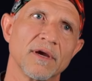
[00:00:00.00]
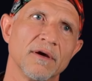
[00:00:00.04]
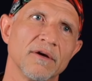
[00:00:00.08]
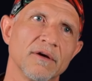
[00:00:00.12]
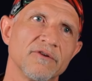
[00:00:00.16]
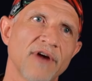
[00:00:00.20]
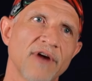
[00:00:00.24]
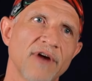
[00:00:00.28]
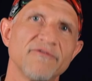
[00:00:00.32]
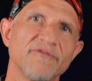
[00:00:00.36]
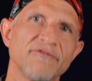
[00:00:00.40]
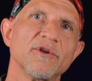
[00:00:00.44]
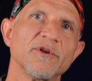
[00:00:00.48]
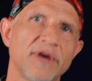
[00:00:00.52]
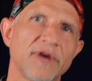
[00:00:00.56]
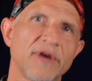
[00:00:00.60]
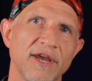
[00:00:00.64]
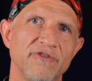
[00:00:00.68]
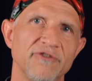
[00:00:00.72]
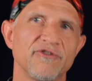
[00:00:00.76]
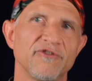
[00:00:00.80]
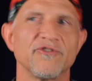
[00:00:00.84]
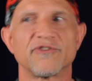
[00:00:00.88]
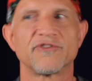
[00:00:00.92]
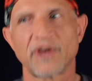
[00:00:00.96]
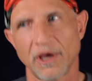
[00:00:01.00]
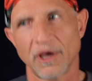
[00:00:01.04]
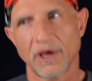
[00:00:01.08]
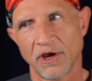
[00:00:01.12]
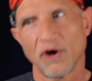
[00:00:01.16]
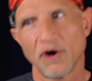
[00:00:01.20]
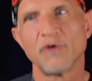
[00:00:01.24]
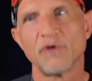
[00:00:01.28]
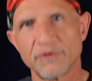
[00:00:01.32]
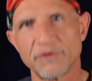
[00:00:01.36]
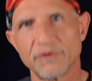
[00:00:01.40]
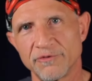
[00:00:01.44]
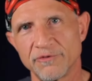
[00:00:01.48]
dive locations can
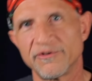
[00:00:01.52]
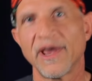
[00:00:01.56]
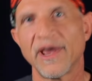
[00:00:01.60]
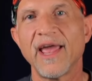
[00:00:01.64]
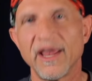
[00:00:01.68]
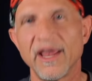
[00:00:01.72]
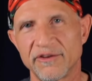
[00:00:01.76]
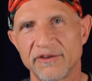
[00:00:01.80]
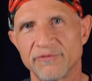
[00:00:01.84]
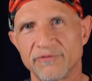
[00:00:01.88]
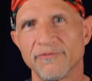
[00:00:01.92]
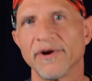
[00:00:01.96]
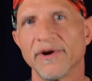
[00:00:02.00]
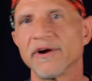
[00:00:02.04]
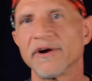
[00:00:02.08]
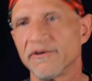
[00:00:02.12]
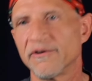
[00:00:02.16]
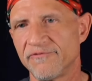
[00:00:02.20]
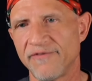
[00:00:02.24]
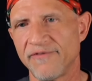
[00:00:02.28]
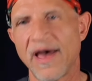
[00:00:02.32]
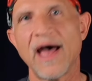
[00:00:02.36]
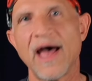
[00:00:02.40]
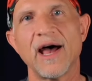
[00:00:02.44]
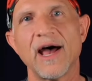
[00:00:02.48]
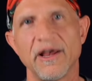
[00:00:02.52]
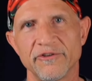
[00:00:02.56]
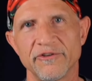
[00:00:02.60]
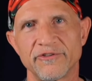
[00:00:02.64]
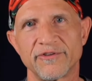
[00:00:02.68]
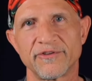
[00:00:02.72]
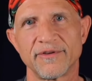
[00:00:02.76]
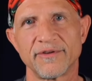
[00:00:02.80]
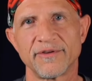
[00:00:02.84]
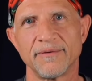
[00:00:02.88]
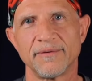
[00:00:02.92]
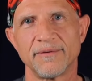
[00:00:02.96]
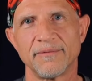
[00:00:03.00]
go through tanks very
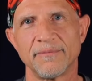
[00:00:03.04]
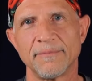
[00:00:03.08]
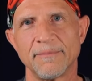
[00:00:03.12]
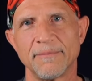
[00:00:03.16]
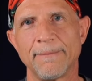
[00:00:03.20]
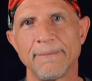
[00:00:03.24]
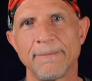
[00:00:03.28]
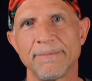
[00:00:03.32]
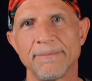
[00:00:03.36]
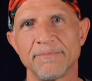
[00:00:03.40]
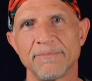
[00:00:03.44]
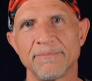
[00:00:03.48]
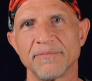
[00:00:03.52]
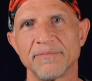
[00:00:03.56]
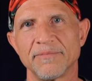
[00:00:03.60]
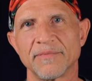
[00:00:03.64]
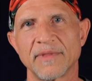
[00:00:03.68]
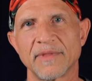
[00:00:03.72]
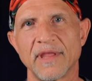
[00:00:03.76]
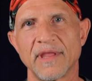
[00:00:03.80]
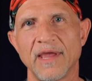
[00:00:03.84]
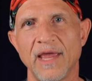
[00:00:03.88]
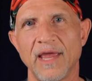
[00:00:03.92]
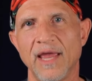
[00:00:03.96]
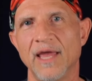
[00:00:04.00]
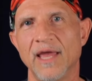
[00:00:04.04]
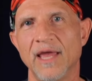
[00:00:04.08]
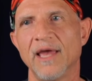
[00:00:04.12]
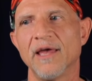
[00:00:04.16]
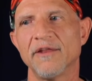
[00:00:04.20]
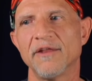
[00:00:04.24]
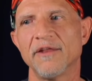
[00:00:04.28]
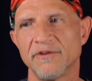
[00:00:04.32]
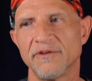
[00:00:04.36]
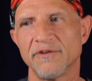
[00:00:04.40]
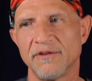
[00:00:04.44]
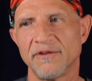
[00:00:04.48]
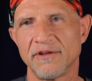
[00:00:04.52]
fast.
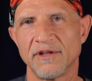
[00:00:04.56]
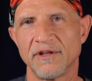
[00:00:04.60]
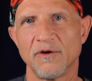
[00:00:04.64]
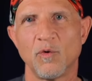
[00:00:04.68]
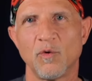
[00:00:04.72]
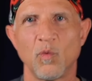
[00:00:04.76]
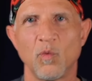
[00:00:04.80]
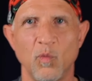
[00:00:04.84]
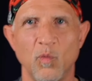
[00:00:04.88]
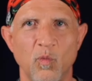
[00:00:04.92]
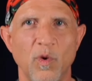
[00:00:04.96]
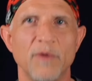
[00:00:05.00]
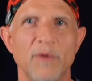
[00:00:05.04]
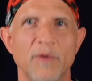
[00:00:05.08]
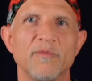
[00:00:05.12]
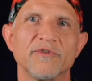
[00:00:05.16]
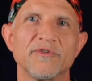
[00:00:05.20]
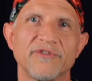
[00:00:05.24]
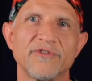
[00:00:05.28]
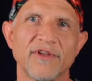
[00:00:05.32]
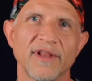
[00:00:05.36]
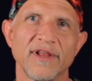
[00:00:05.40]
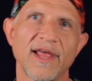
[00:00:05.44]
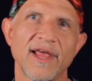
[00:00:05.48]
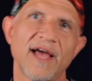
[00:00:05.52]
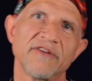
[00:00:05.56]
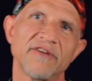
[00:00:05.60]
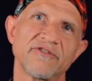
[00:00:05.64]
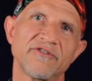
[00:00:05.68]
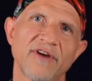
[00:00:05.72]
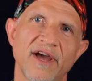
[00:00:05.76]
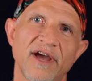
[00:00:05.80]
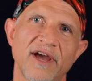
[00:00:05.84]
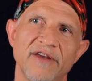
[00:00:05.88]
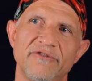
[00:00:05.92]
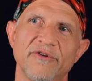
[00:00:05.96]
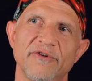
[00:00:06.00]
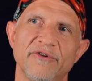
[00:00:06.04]
And, when was it last
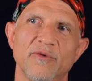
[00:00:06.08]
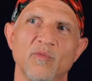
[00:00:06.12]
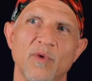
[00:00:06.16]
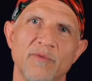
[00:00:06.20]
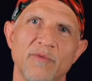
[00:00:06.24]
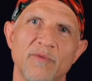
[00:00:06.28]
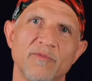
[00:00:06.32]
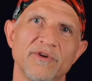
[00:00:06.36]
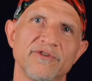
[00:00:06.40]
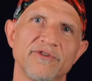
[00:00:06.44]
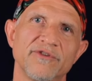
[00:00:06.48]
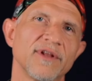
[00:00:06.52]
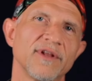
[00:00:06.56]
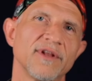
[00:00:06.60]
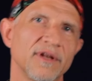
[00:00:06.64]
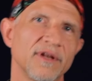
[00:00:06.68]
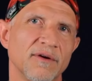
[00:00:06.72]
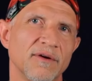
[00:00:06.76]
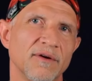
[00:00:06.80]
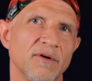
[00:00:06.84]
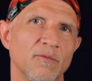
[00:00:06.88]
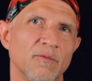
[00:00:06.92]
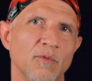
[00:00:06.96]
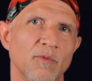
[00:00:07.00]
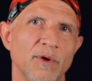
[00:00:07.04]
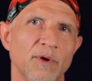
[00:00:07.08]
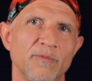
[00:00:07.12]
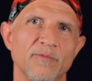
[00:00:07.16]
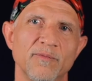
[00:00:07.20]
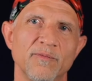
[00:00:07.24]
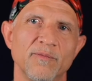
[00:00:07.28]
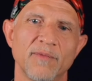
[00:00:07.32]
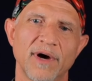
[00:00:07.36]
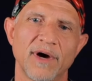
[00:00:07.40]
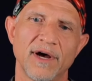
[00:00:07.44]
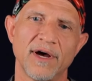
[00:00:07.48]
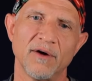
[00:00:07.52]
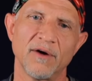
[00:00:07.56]
hydroed? When was the
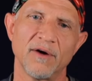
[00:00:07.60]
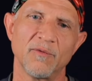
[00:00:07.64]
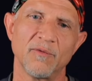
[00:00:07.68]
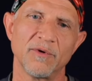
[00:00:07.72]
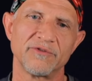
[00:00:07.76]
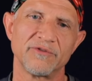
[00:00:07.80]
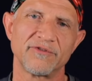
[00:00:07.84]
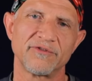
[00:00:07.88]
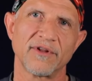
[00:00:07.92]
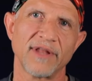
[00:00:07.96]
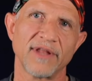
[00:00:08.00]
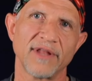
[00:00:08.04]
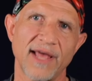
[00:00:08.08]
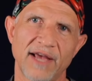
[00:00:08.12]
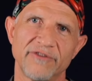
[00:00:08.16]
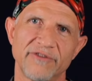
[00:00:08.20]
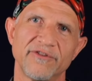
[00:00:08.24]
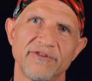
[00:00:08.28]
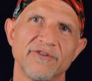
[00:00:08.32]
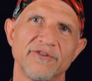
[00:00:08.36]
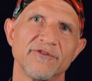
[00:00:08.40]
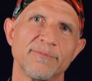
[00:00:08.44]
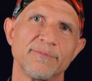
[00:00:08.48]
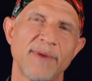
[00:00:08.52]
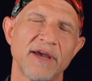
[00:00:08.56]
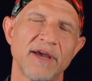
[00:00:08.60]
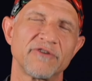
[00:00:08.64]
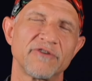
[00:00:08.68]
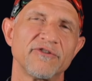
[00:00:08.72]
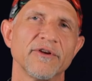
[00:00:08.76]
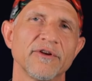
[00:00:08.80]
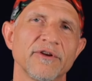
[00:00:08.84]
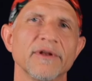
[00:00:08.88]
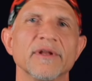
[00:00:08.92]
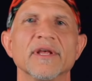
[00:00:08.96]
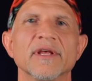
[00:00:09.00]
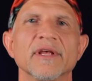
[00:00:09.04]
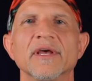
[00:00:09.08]
last
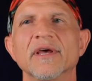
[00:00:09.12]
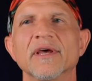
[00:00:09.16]
inspection?